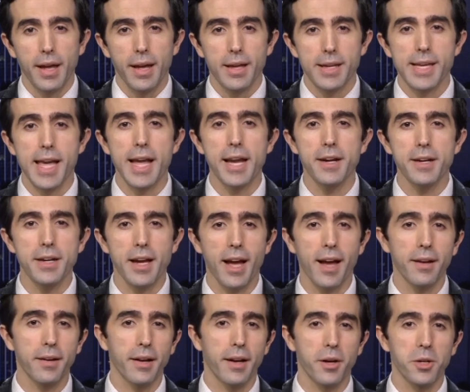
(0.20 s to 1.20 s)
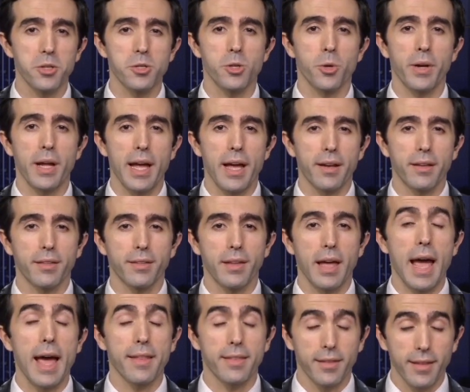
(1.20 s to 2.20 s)
KGUN 9 and Arizona
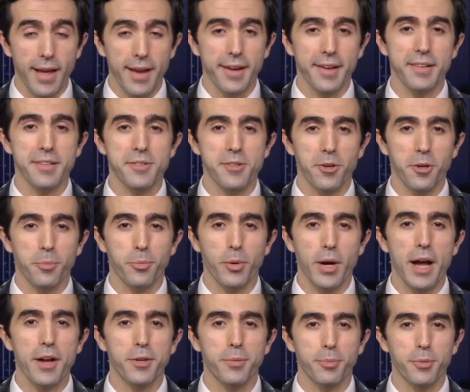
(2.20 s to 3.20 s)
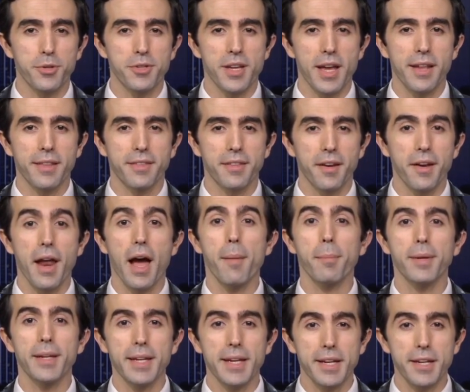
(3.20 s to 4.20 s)
Athletics are proud to present the
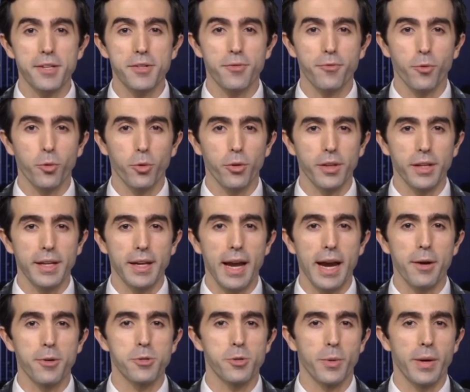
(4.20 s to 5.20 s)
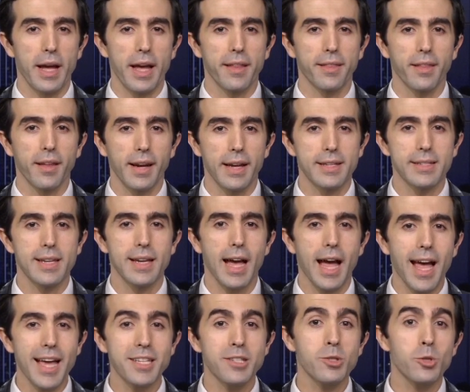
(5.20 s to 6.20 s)
nominees for the Arizona Athletics
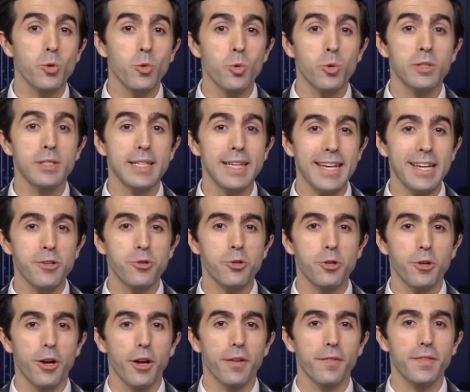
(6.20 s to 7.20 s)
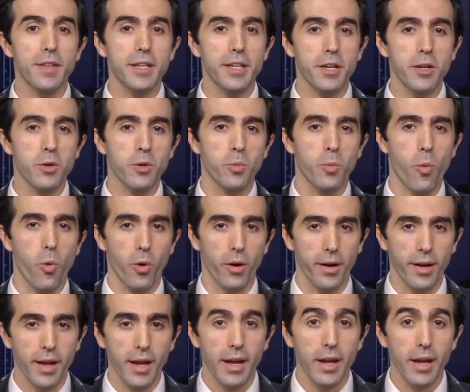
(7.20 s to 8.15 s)
High School Teacher of the Year Award.